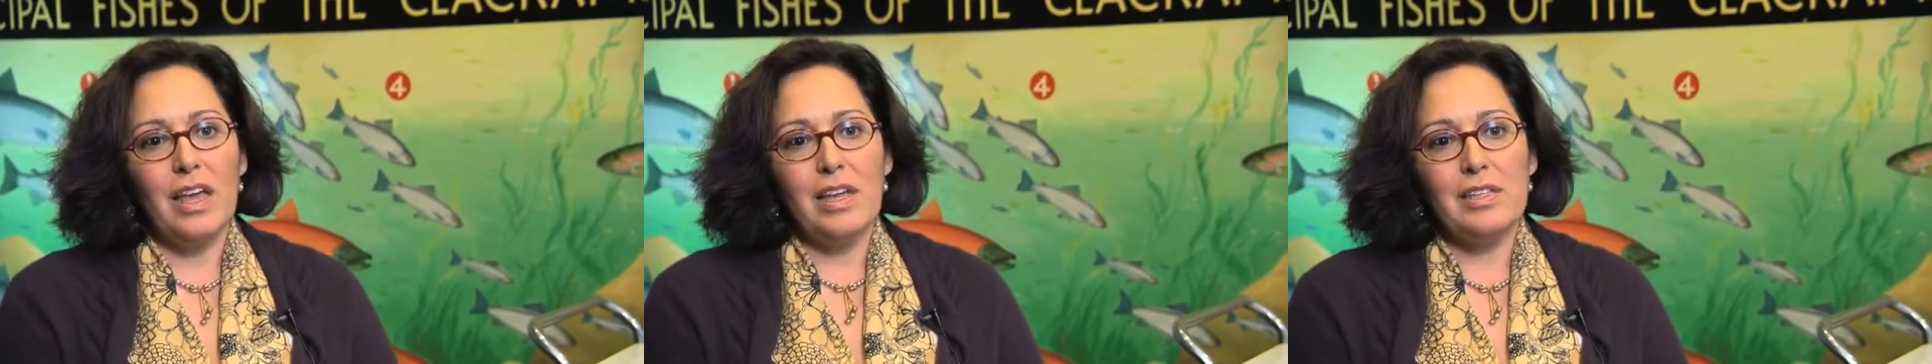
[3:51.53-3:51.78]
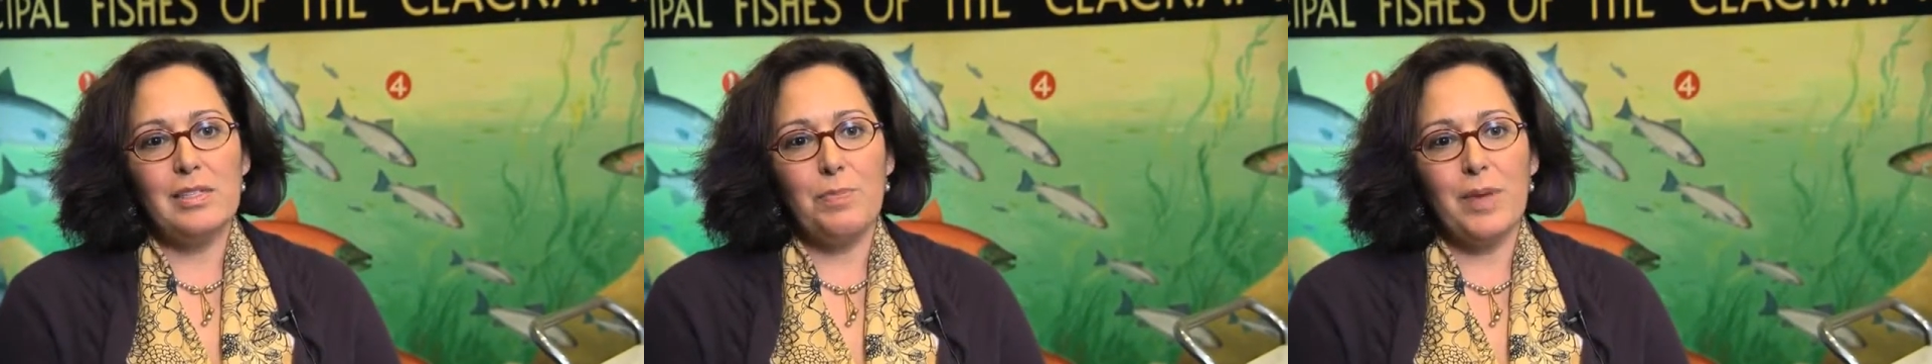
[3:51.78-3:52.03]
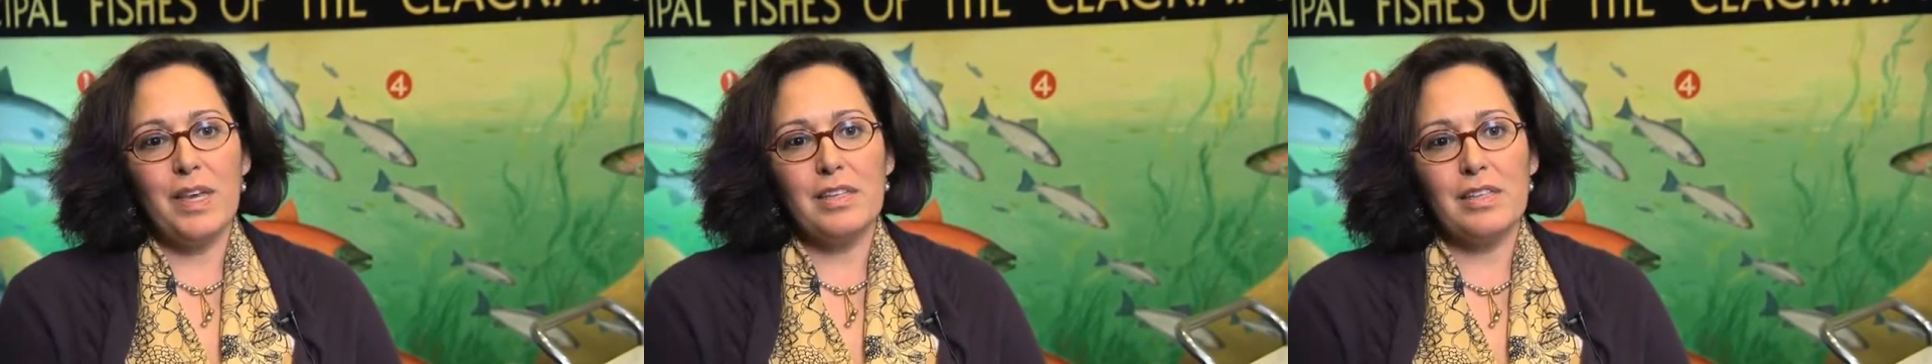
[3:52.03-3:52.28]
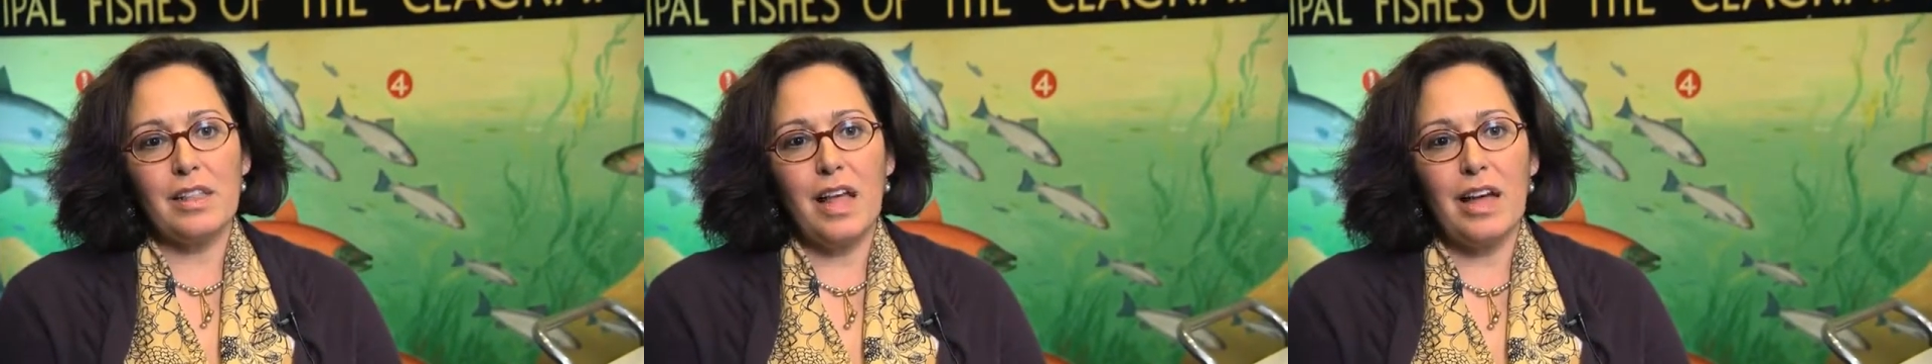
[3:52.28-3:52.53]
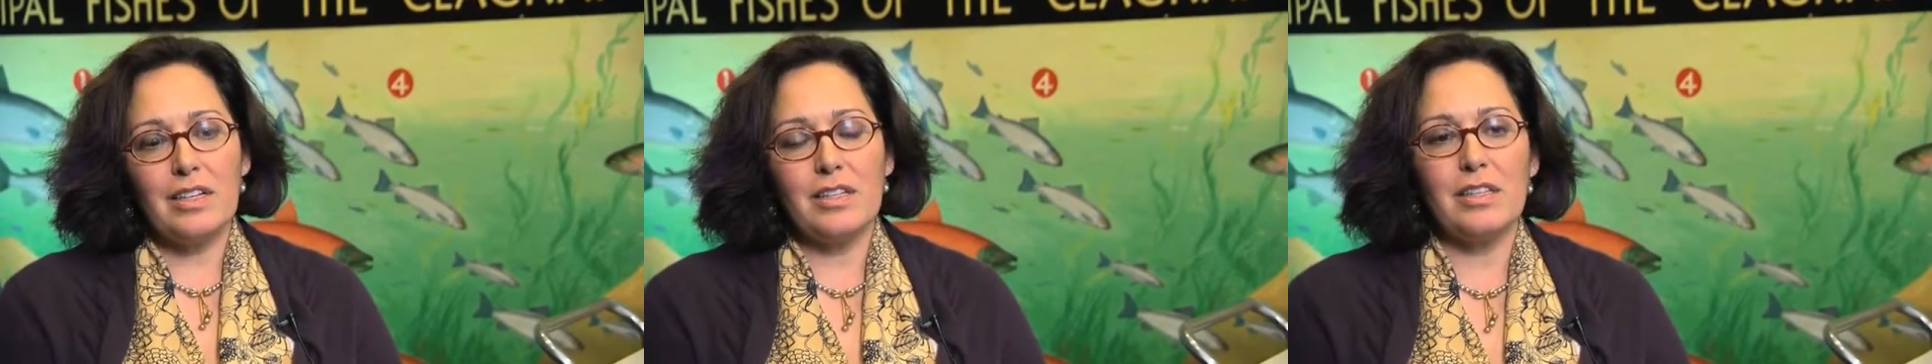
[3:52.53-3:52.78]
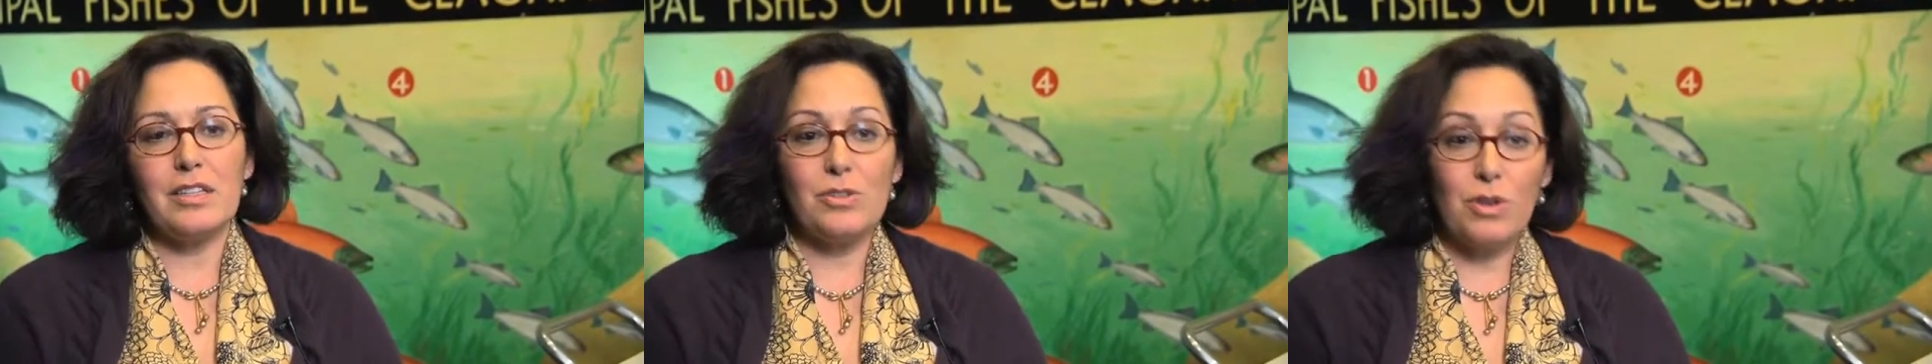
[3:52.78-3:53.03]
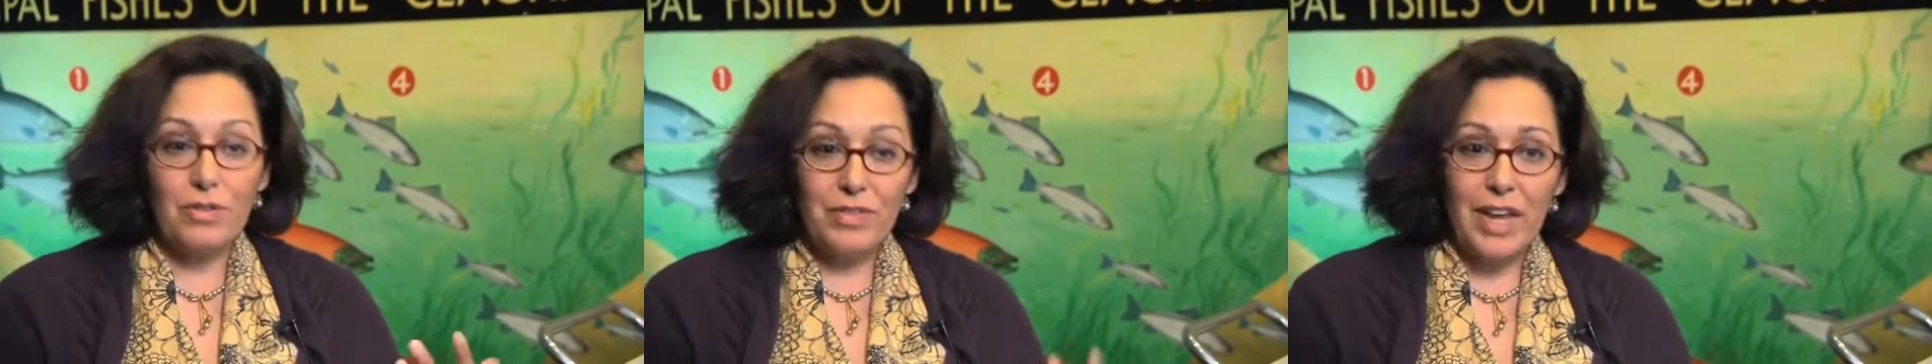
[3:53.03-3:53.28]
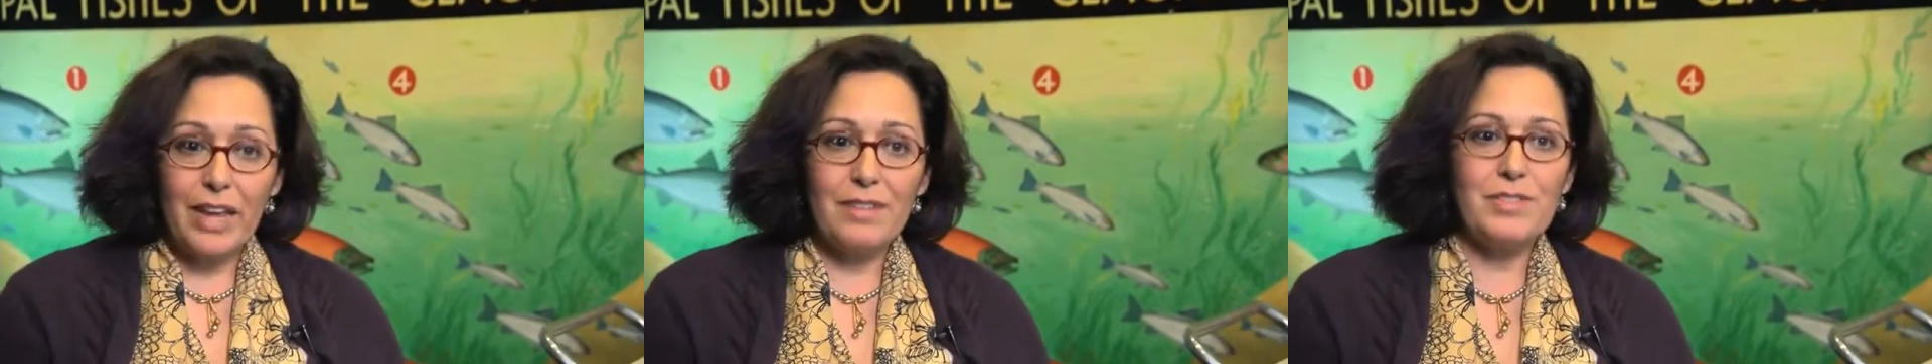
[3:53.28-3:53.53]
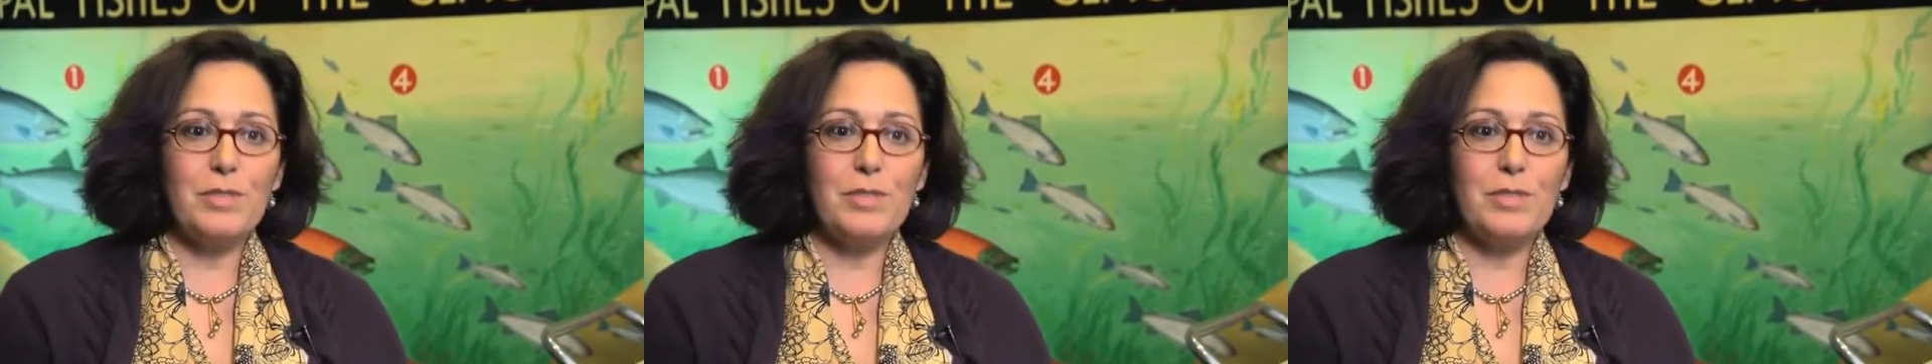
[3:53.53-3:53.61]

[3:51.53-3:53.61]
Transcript: speaks a lot to the sort of native